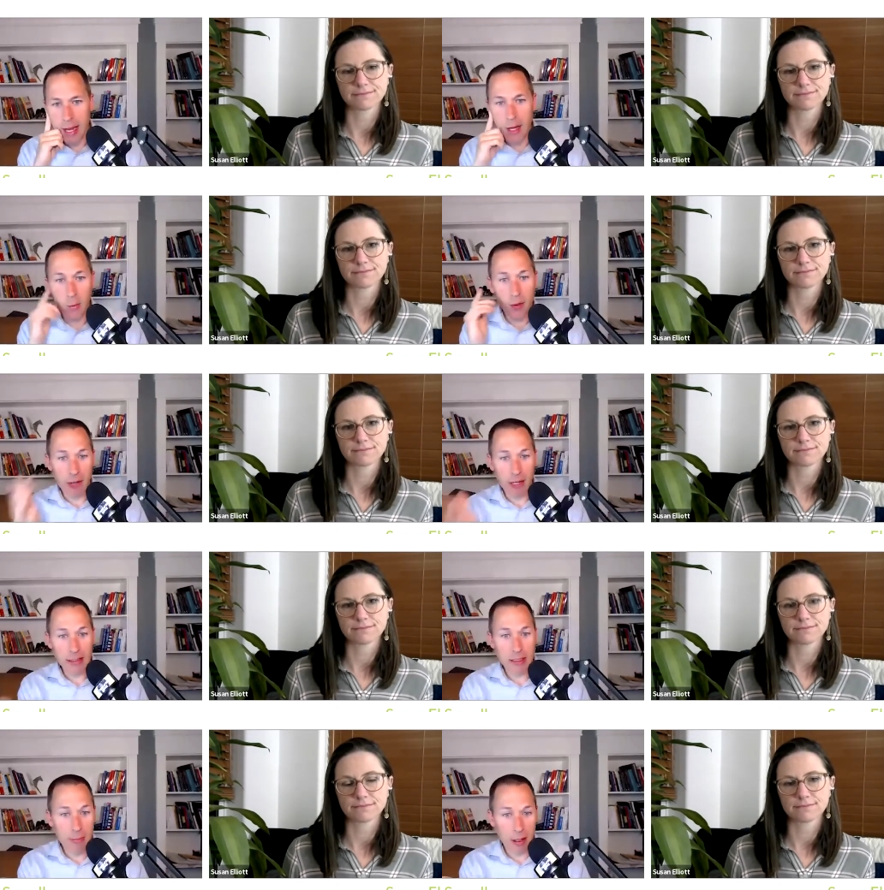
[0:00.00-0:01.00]
Speaker 1: how do we find
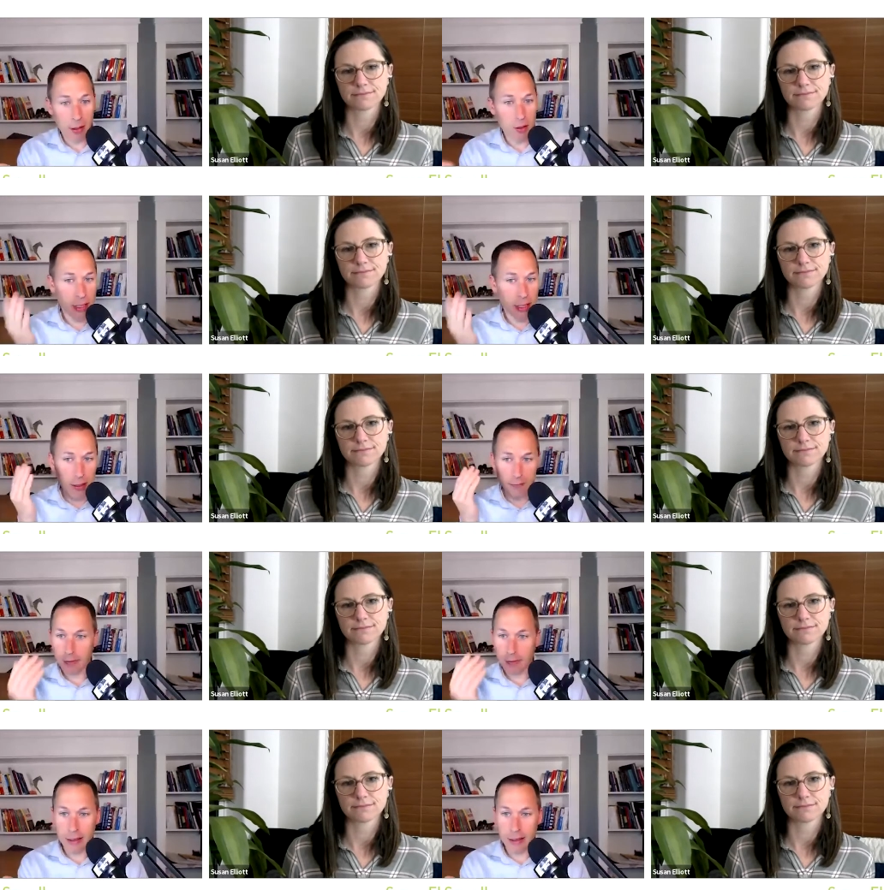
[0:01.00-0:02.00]
somebody like yourself?
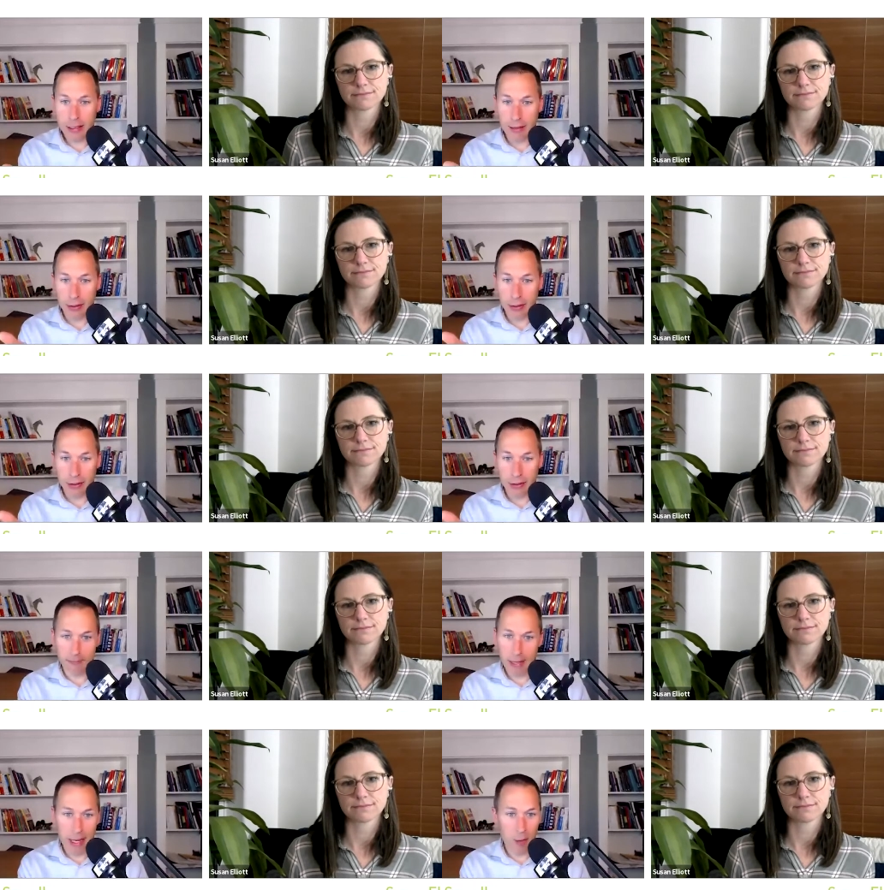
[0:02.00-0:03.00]
And then let's dive
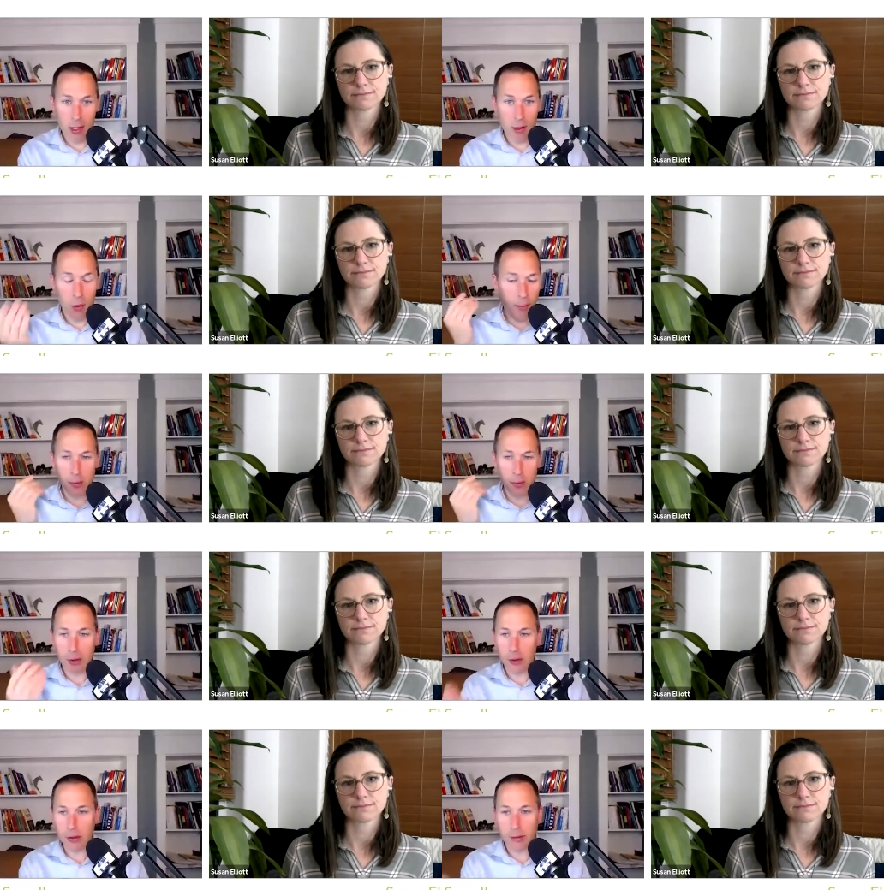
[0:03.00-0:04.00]
into how do we know they're
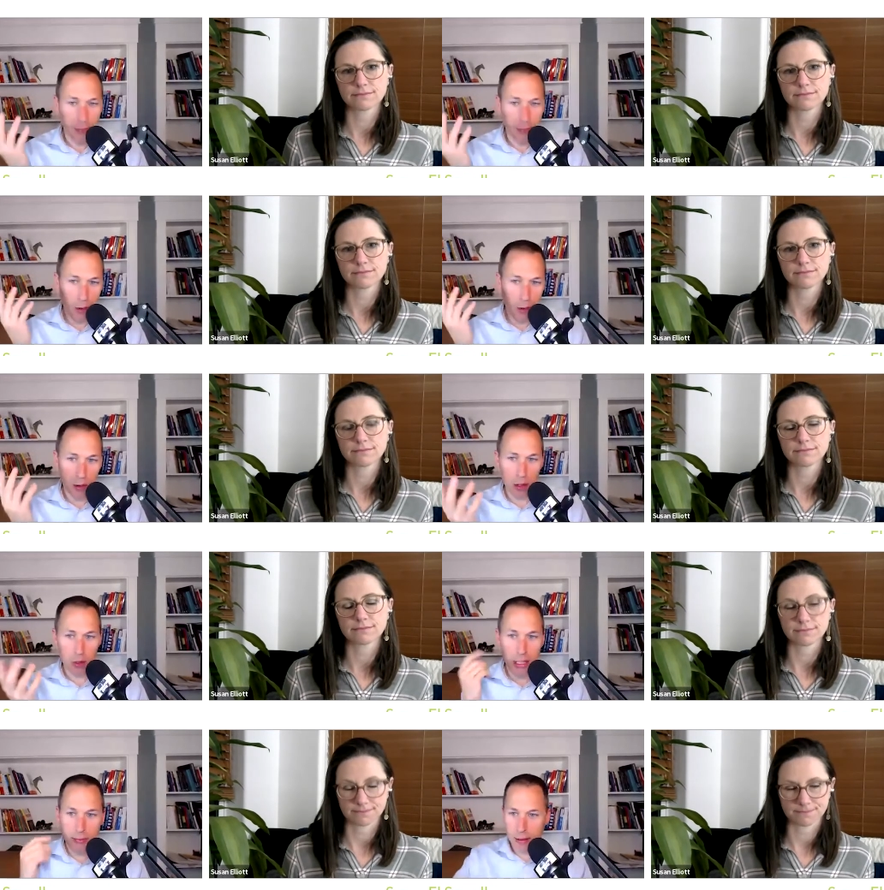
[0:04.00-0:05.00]
reputable, you know, those
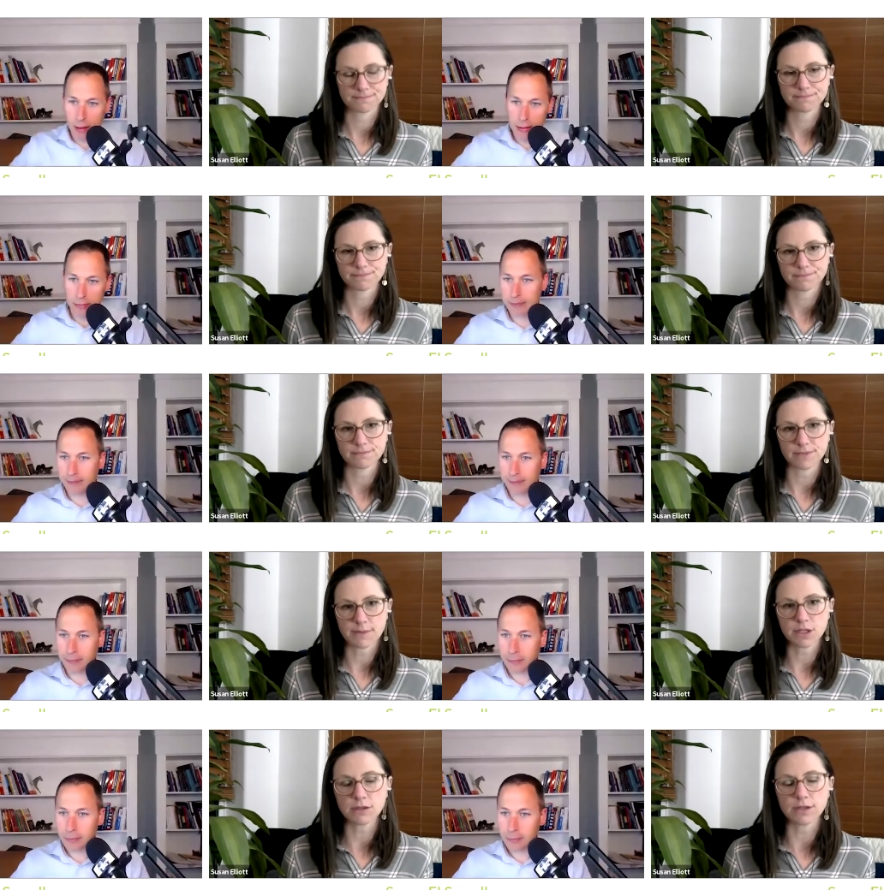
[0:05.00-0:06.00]
types of things.
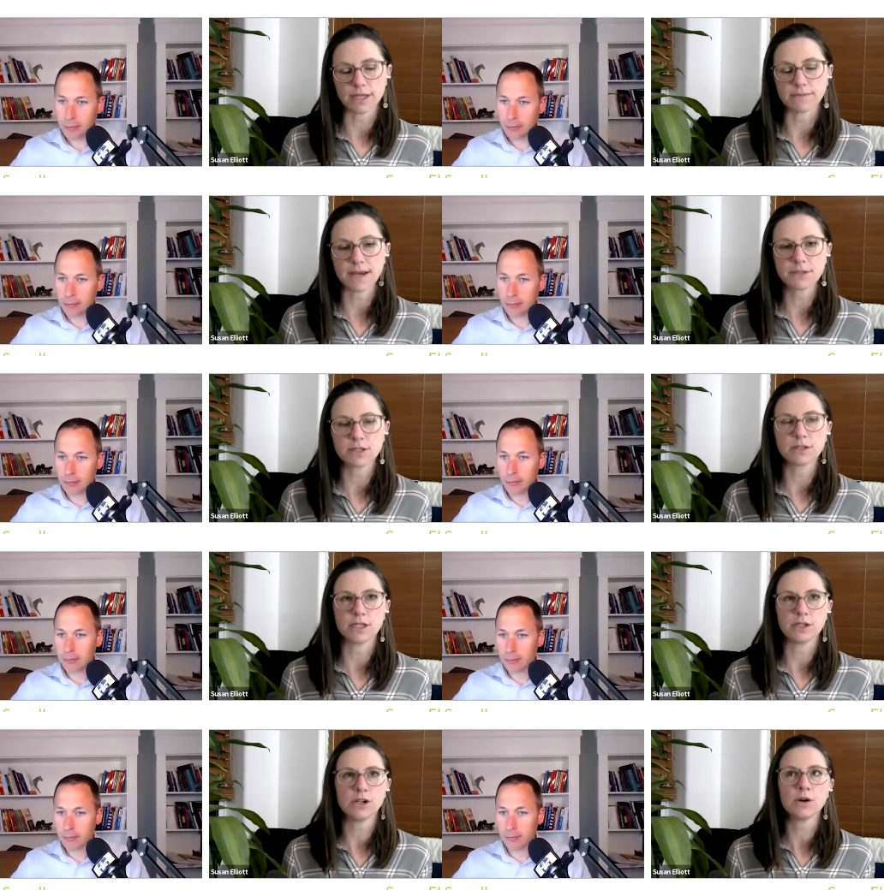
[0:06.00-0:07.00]
Speaker 2: Absolutely. Absolutely.
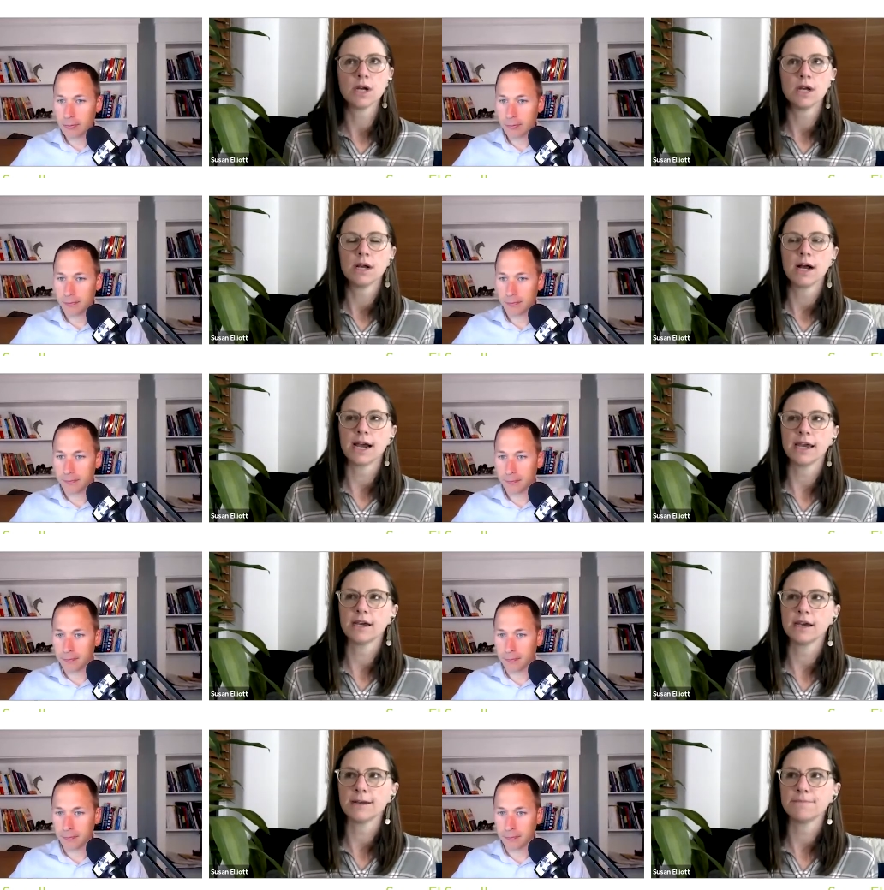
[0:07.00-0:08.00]
You know, I,
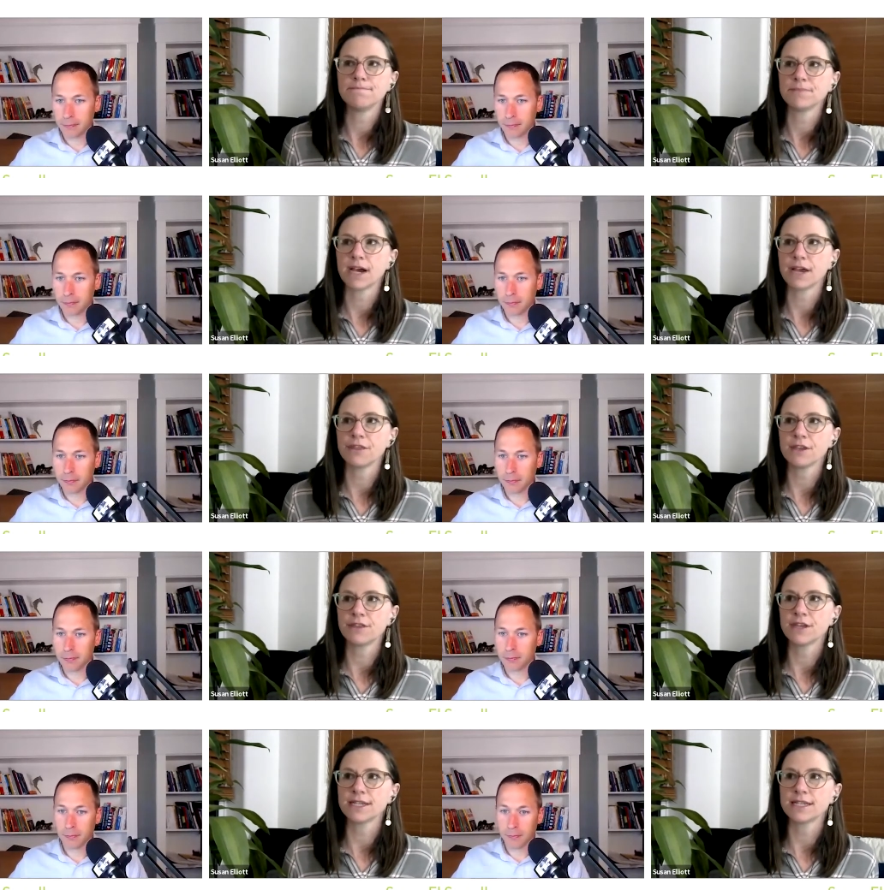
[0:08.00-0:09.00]
um, I think
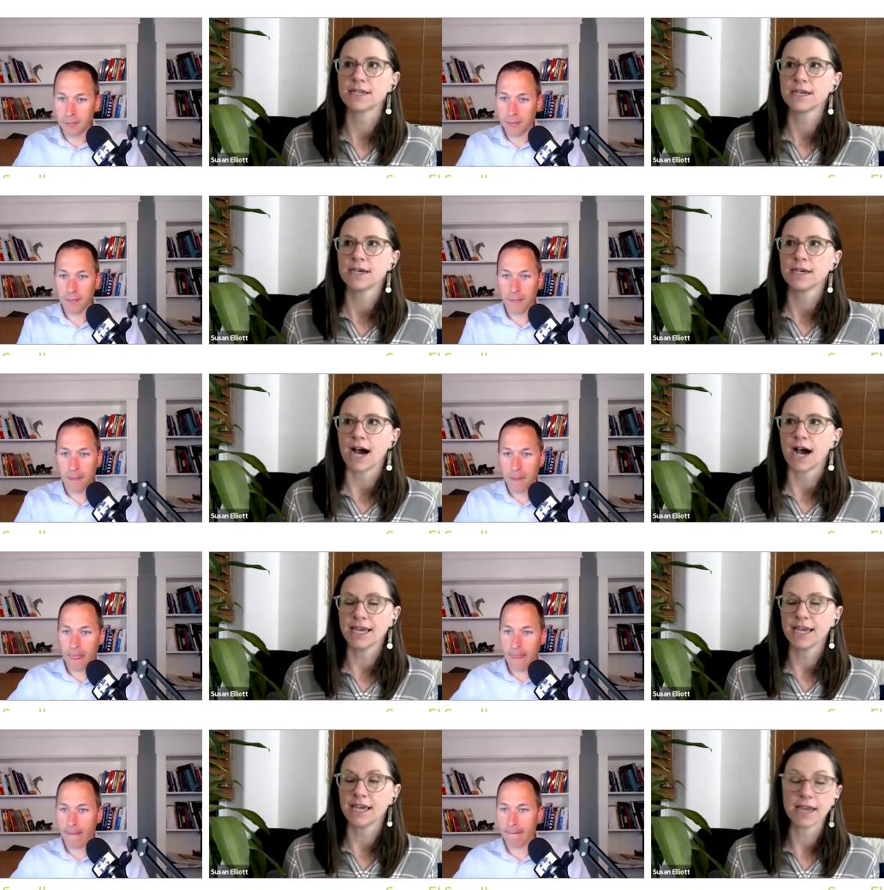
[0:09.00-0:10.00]
that I
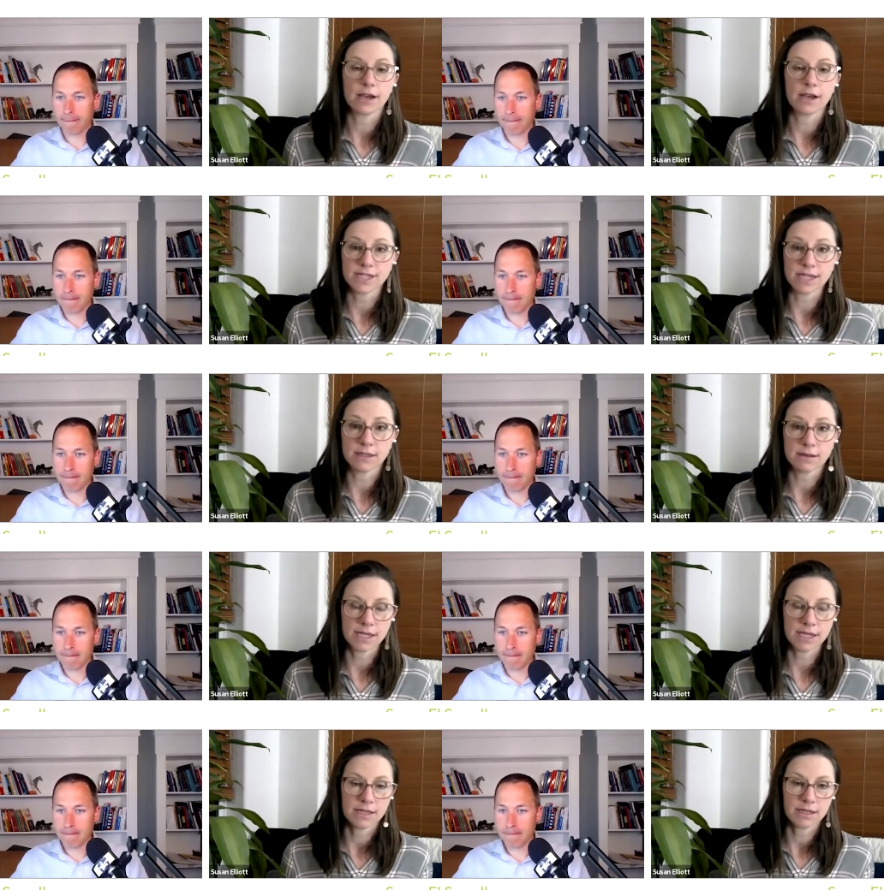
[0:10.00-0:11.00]
hang out in the,
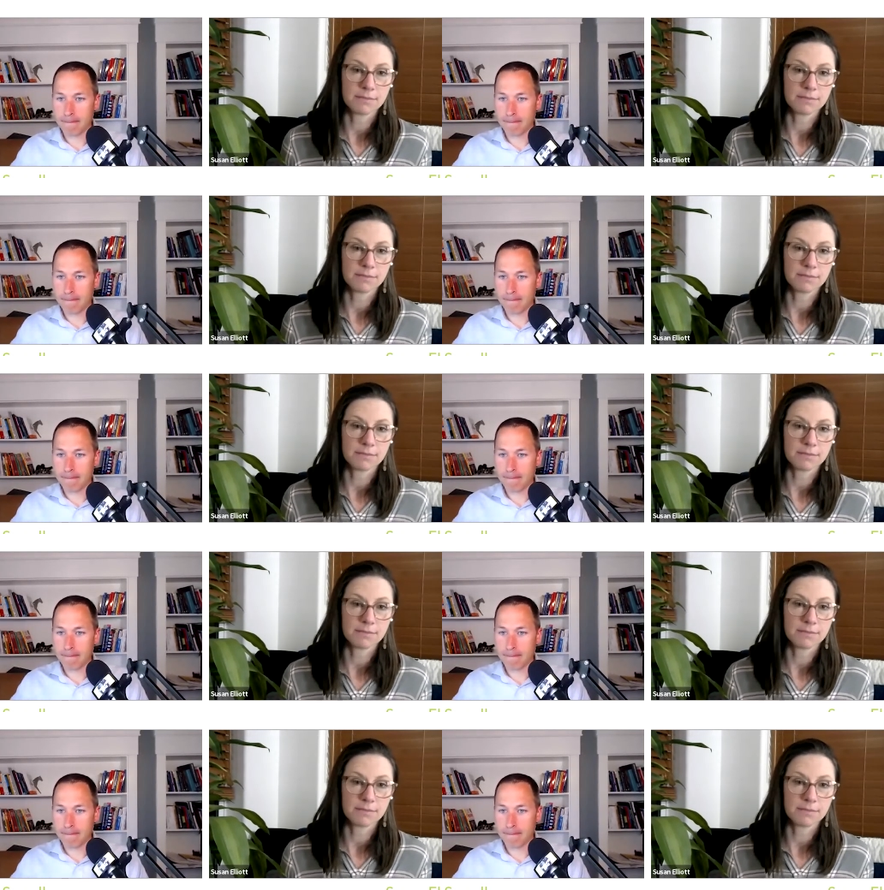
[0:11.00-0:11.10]
in the